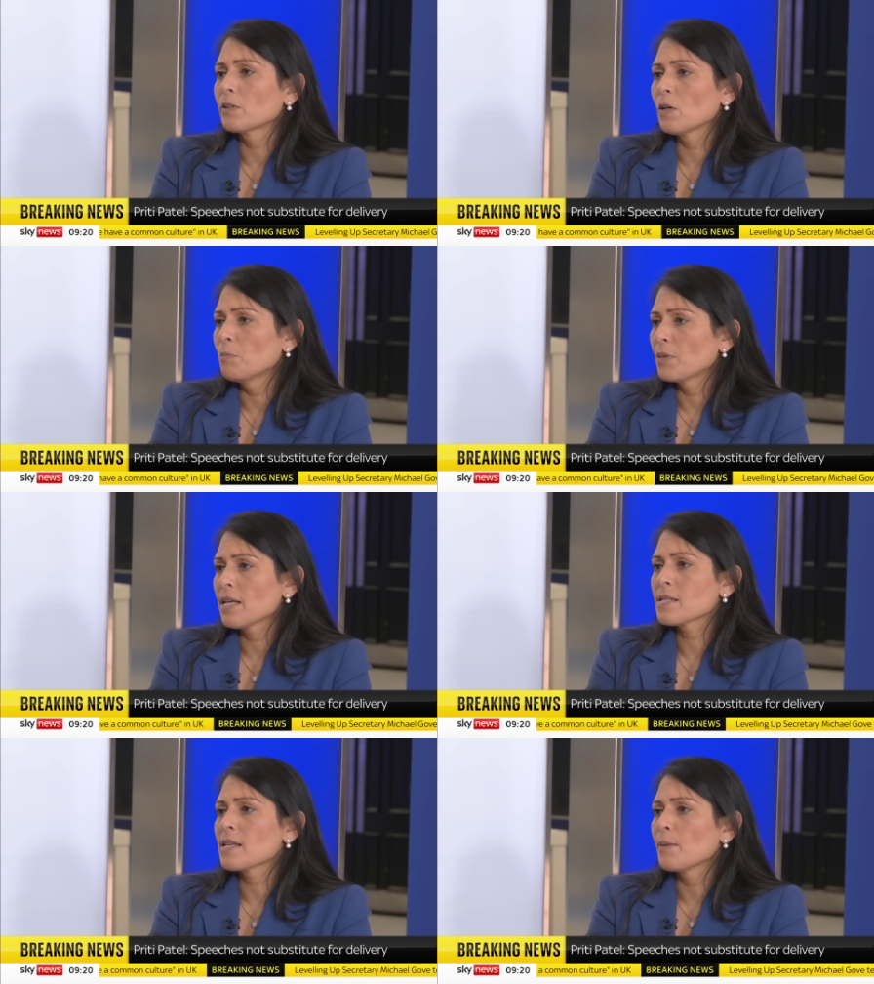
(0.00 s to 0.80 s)
God
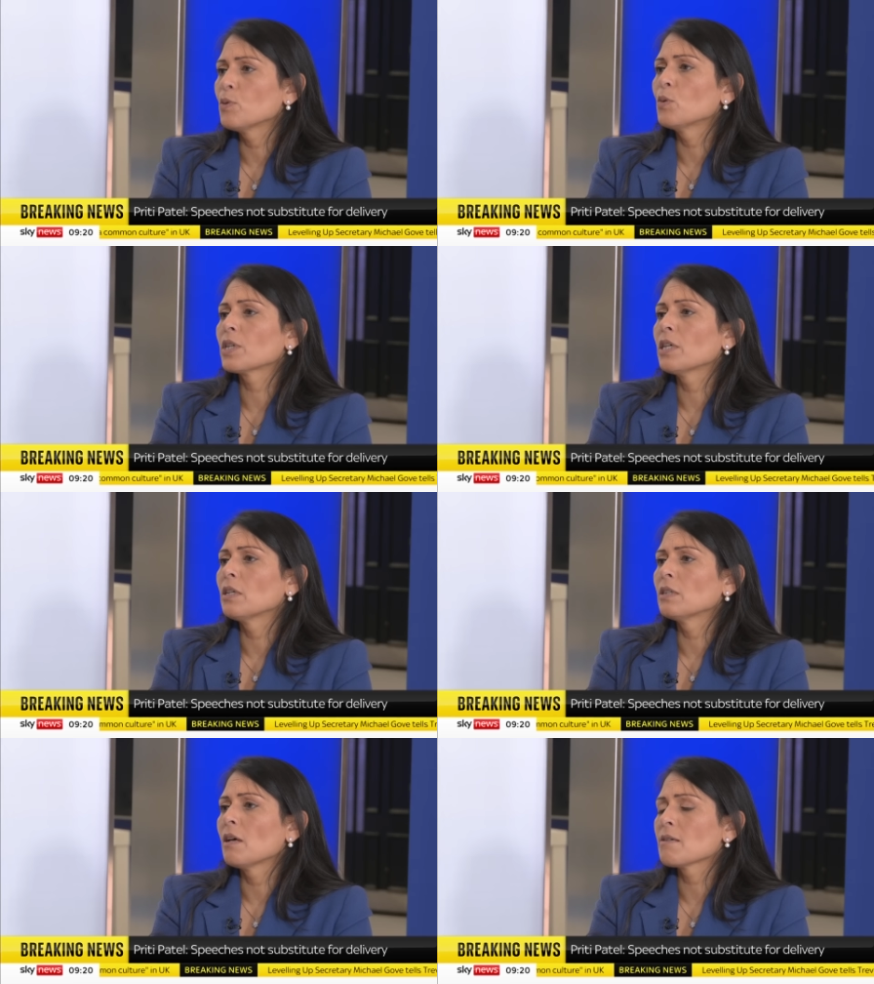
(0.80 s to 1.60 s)
bless that poor
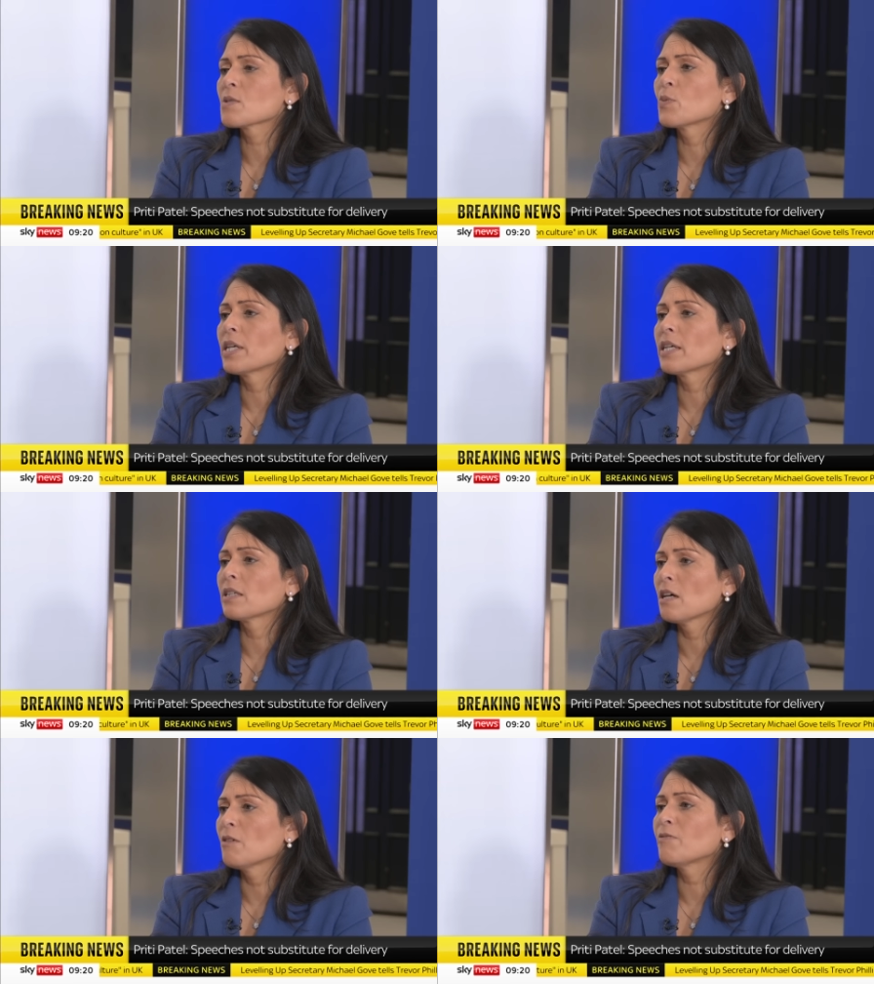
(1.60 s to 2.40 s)
girl last week
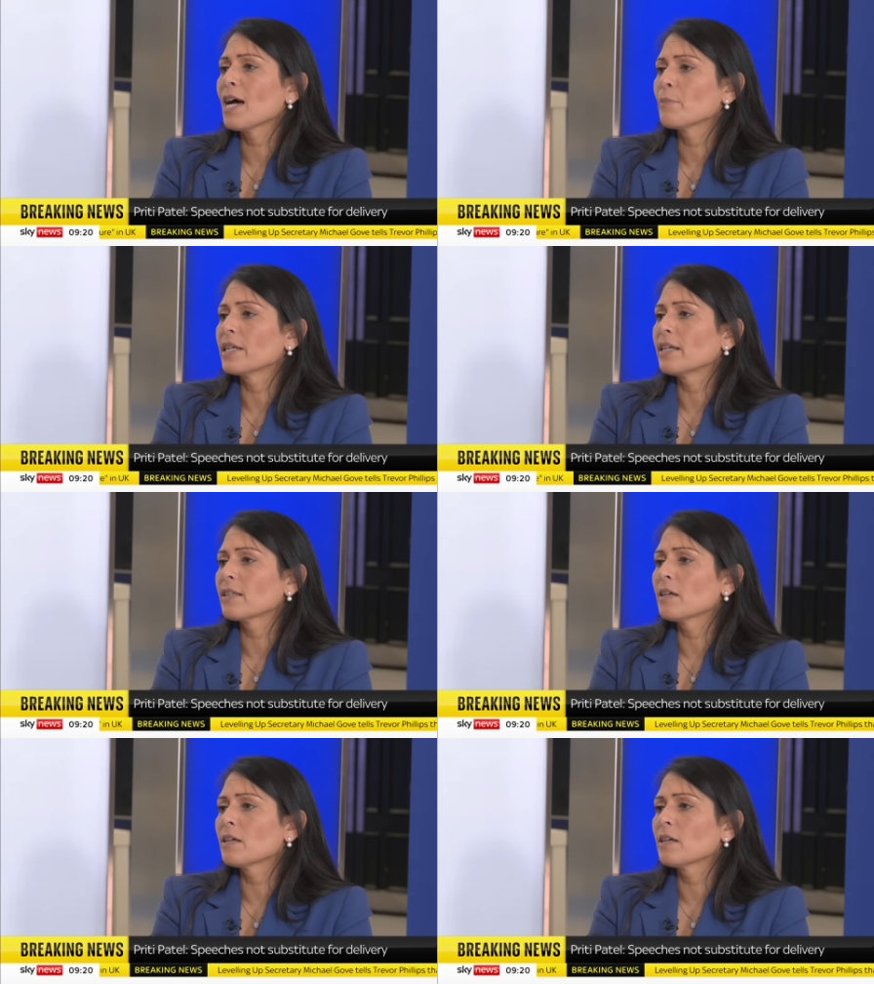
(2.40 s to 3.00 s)
and her family.